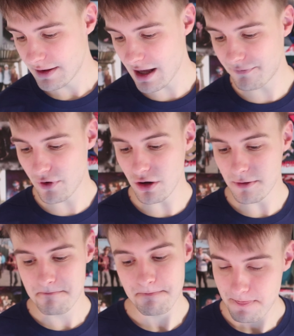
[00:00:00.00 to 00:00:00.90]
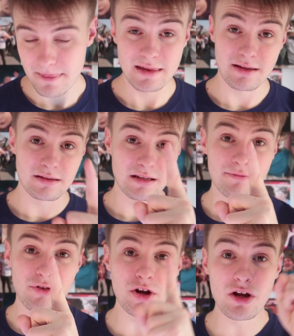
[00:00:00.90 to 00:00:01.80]
Therefore,
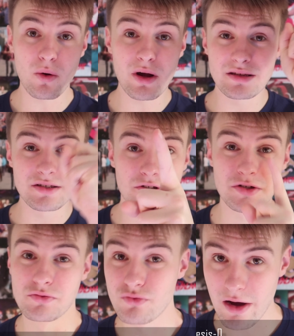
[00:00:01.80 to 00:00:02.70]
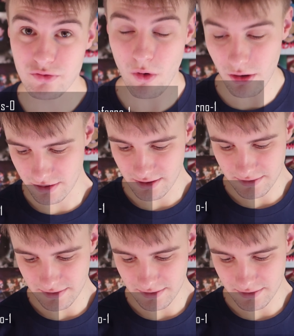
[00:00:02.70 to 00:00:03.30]
Inferno wins round 1.